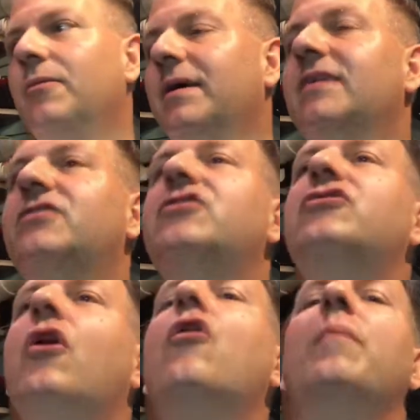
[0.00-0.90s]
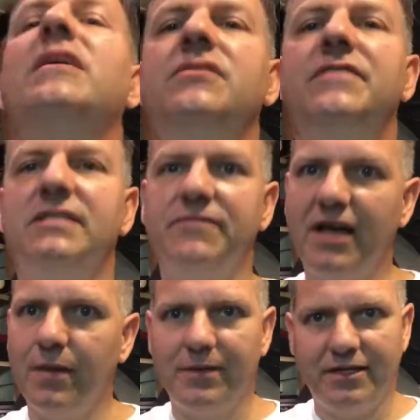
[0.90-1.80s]
Because so much of it's
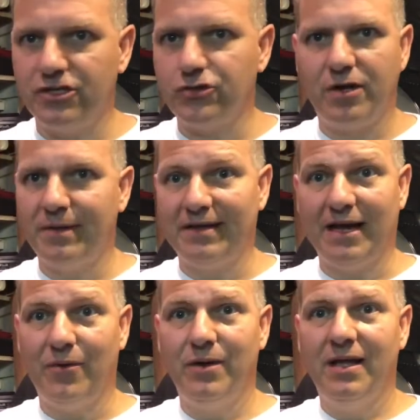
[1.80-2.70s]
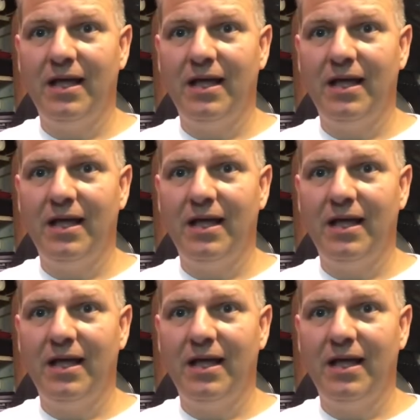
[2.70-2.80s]
available in streaming now.